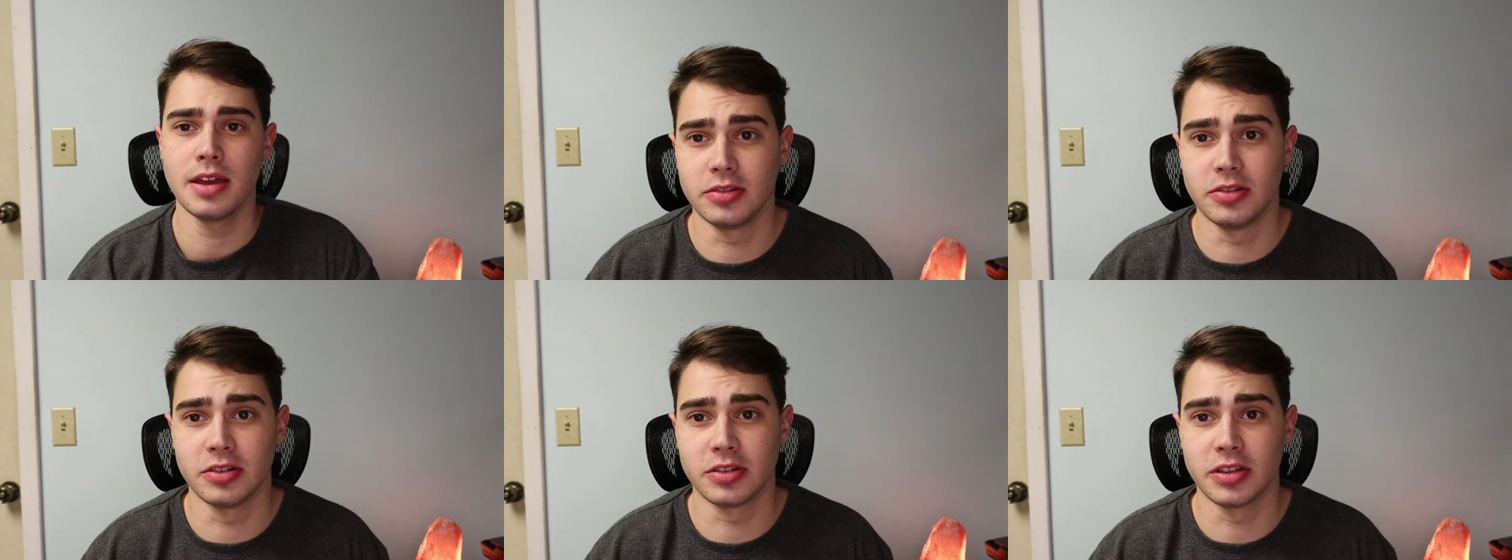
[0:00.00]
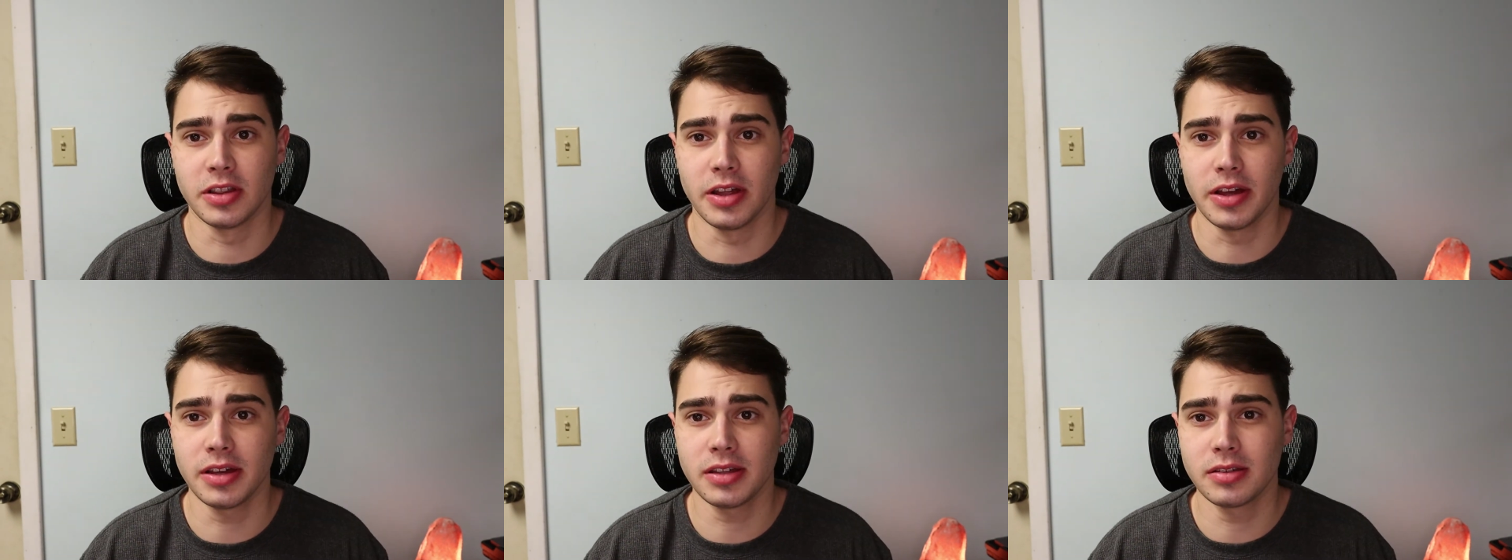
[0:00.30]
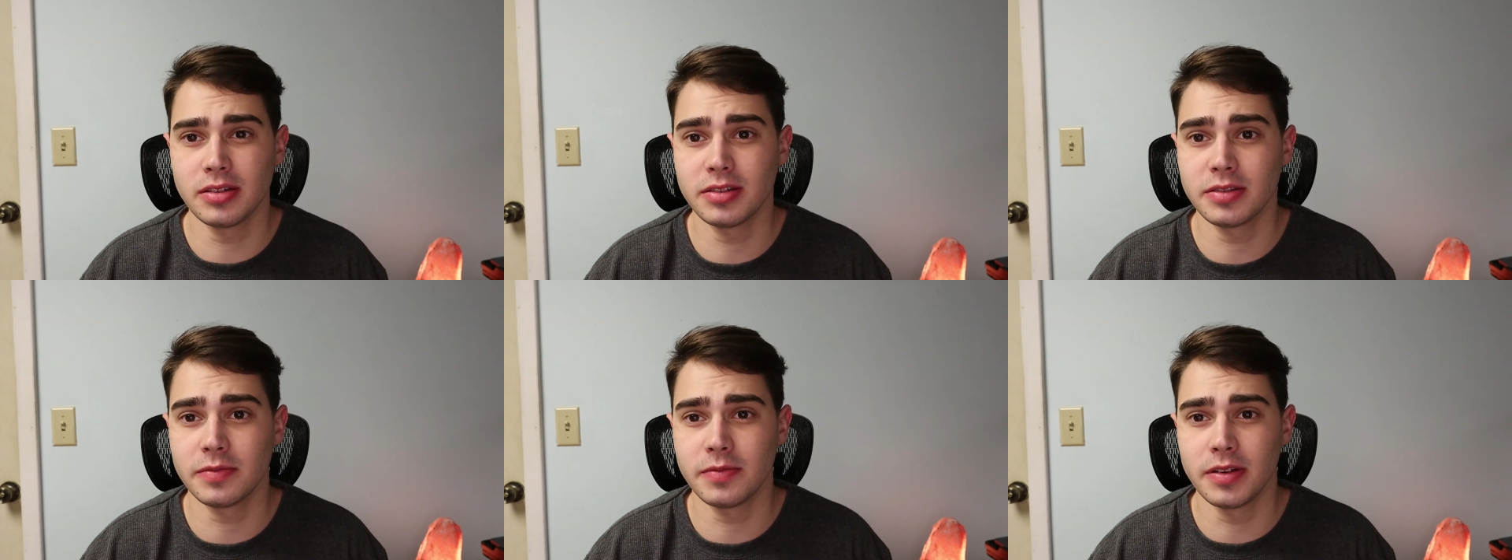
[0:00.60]
just
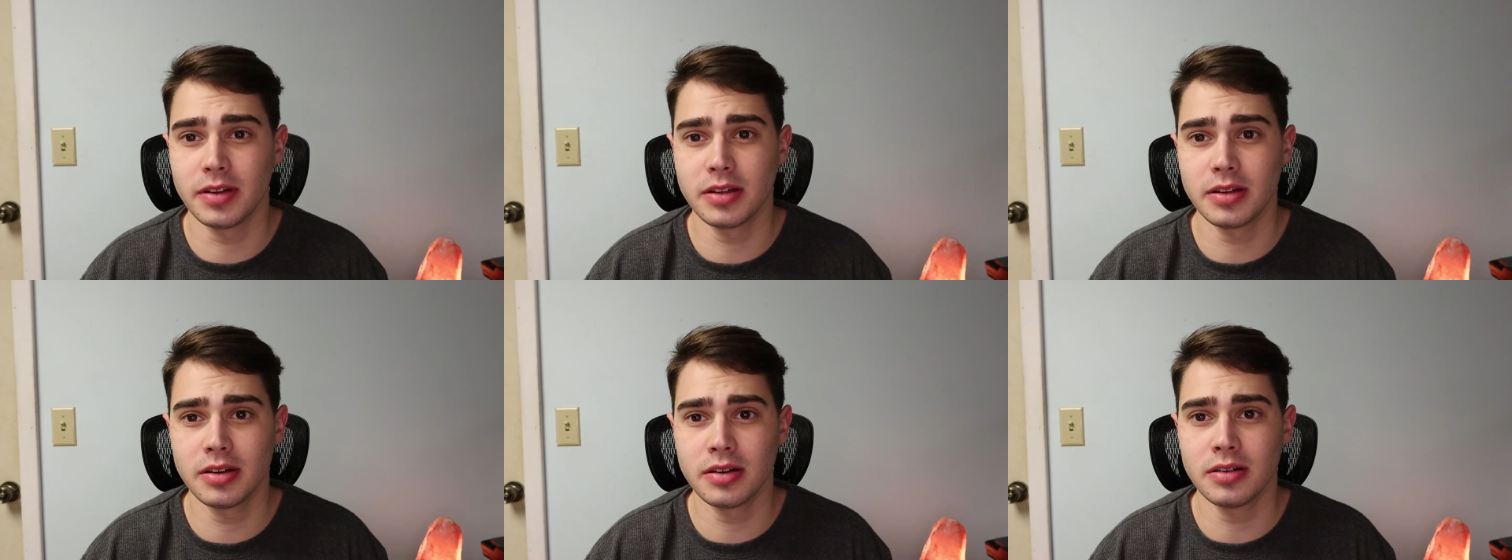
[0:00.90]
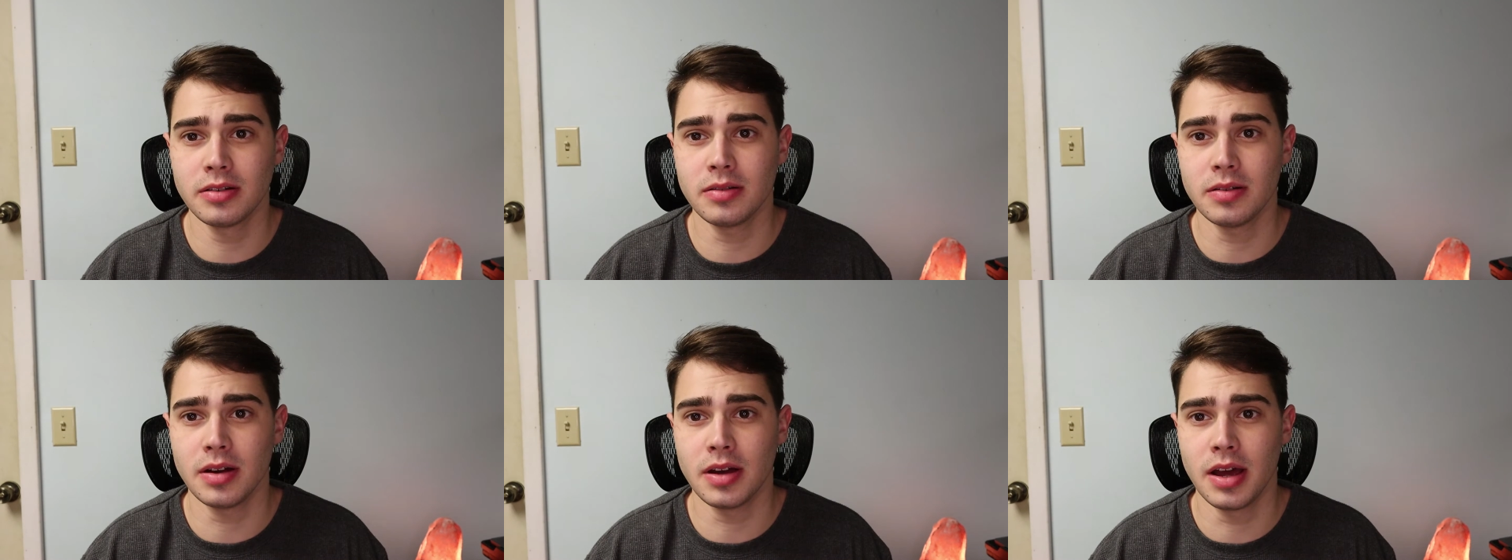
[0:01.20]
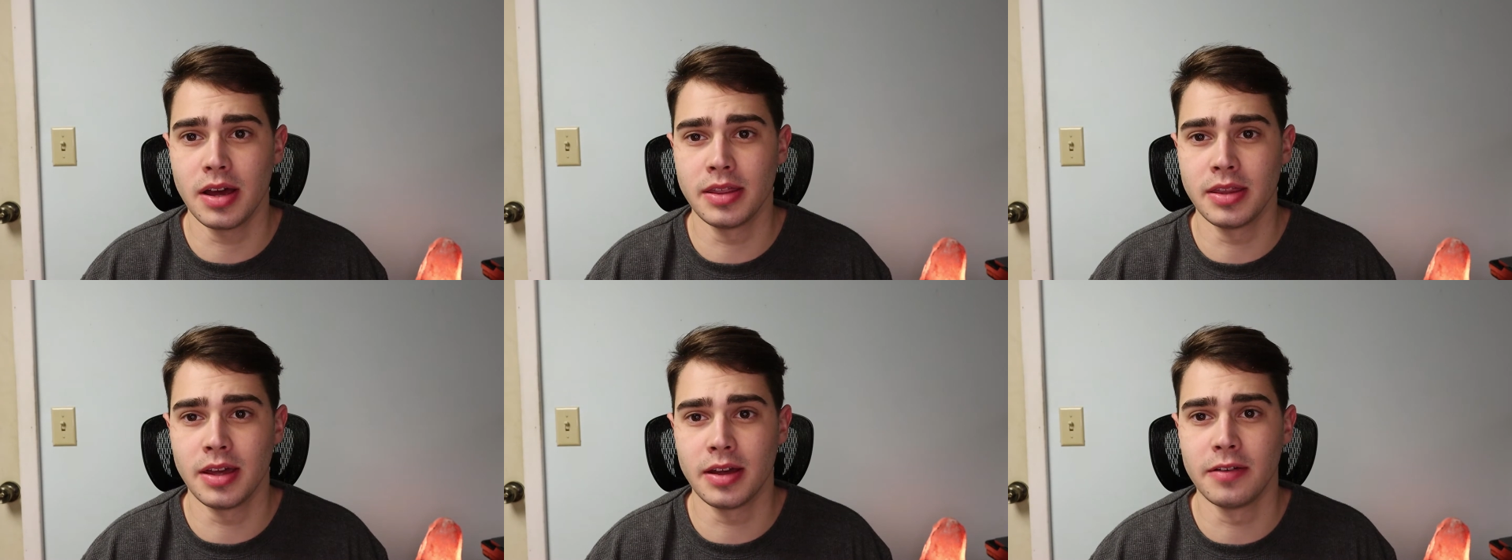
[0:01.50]
like this video
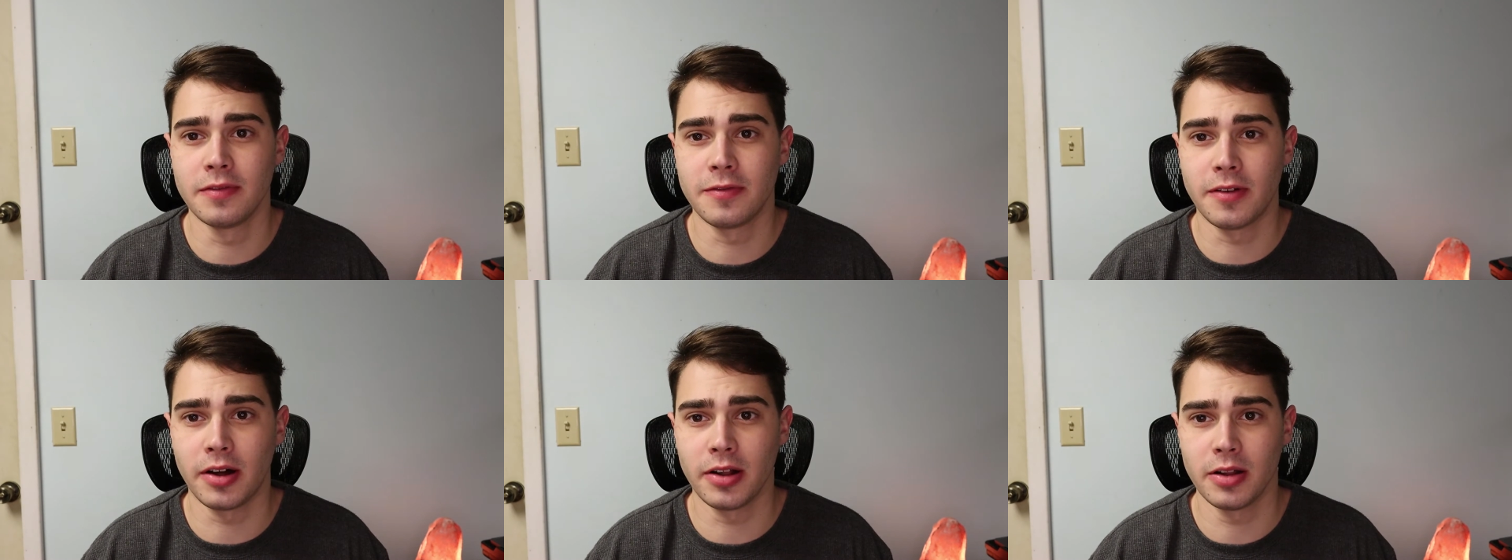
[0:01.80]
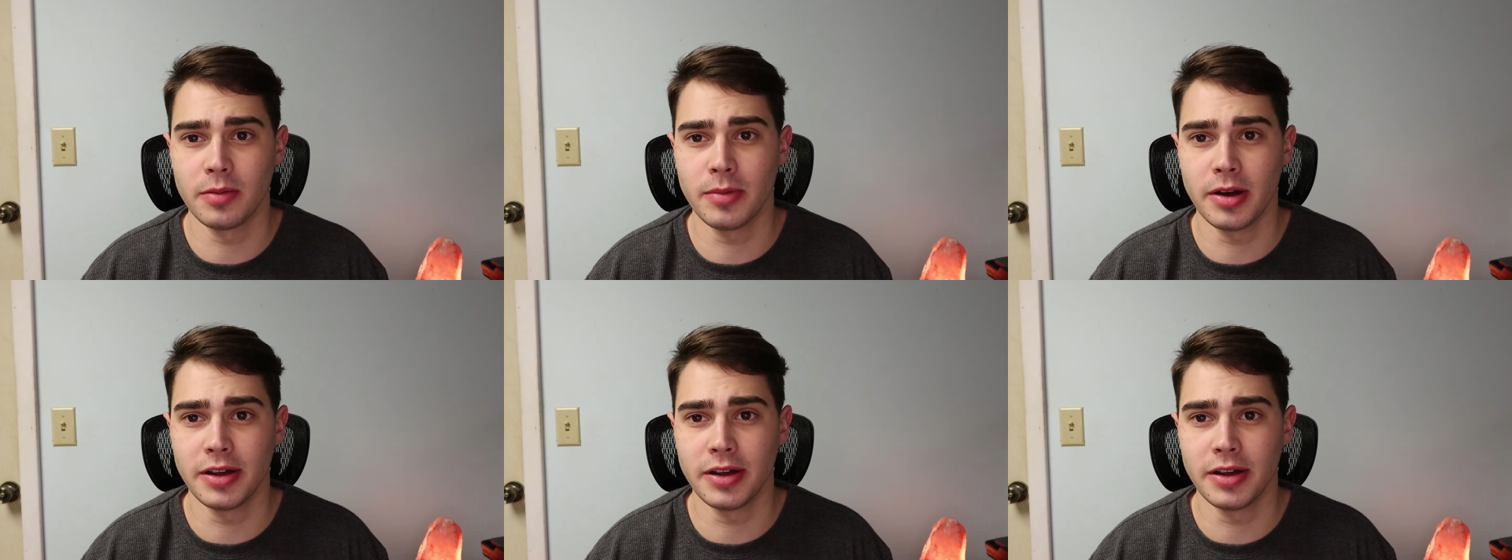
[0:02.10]
and then follow